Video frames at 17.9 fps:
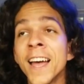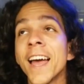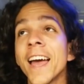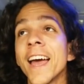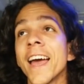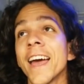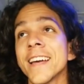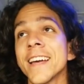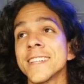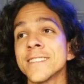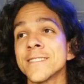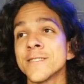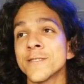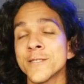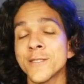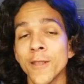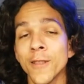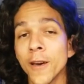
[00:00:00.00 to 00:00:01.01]
and
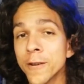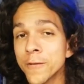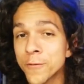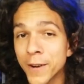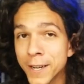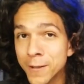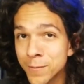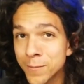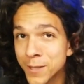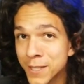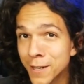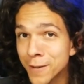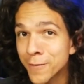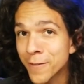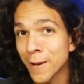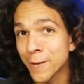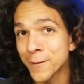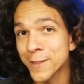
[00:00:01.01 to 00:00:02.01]
there's a lot of random
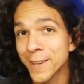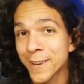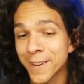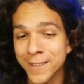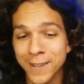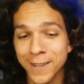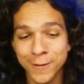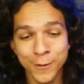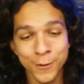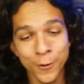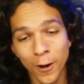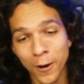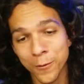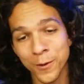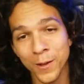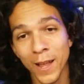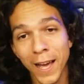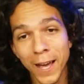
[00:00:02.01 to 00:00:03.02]
stuff out there that is not
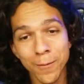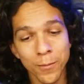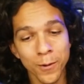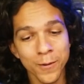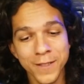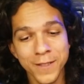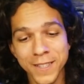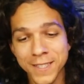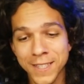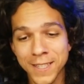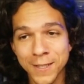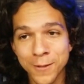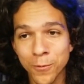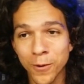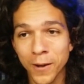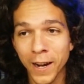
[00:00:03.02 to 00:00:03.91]
reliable. This is what